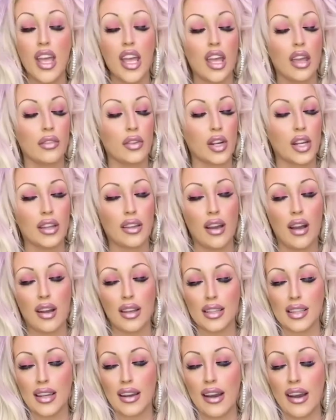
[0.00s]
If you're in the
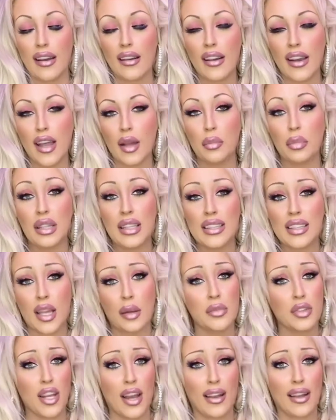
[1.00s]
Austin area, please
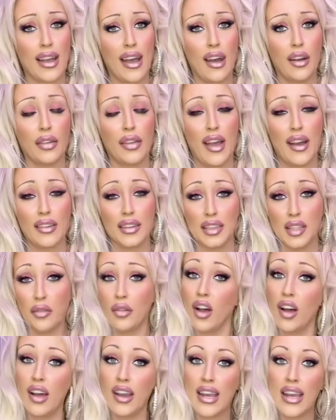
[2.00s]
come check out the House of
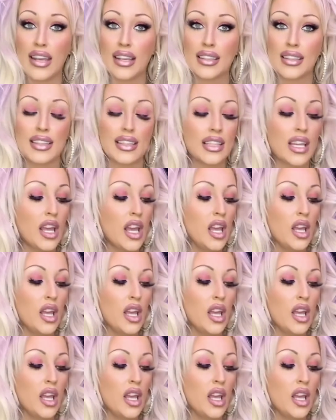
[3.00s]
Onyx.